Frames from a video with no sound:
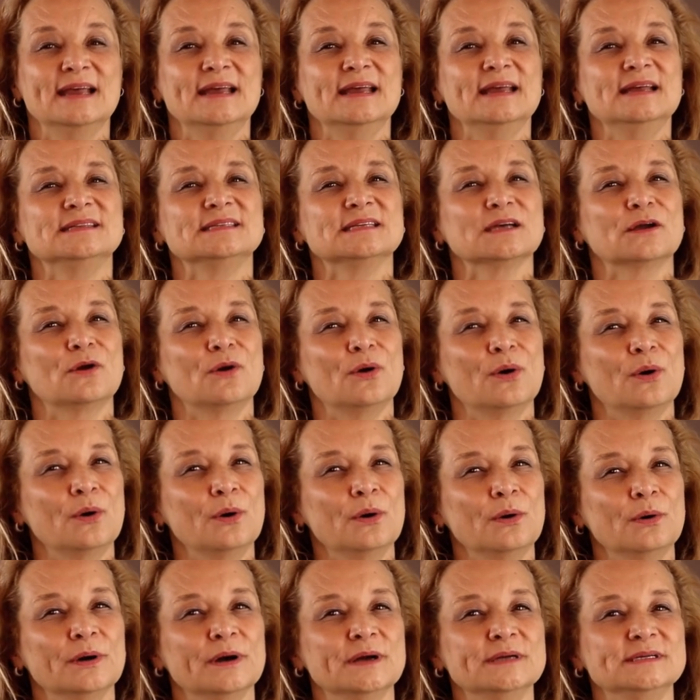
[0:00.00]
It's a
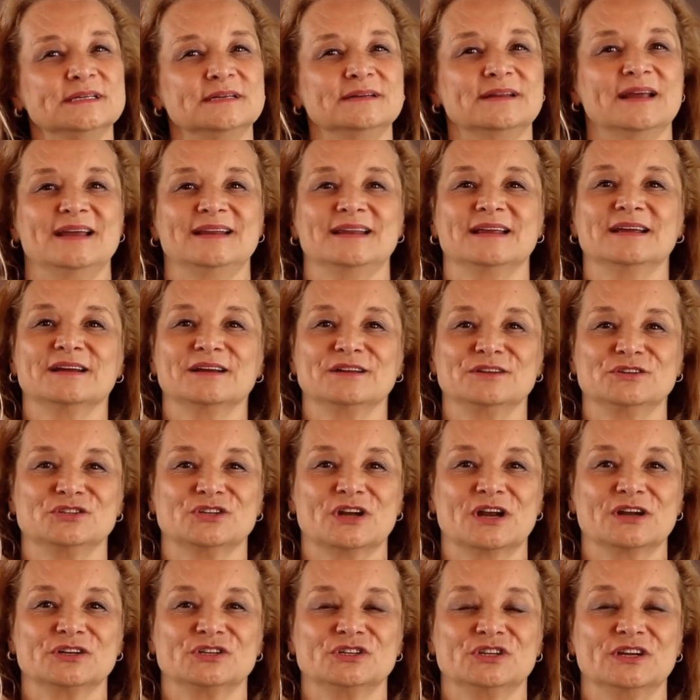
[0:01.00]
coordinating
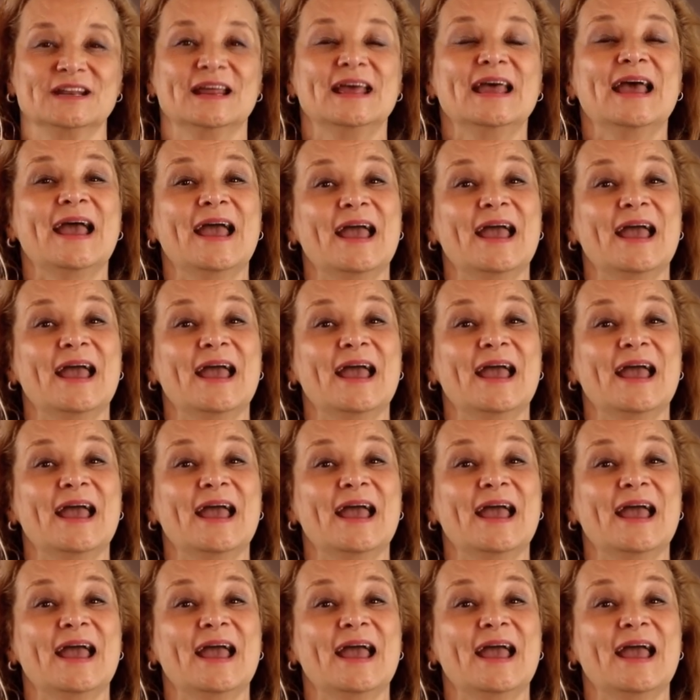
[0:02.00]
conjunction,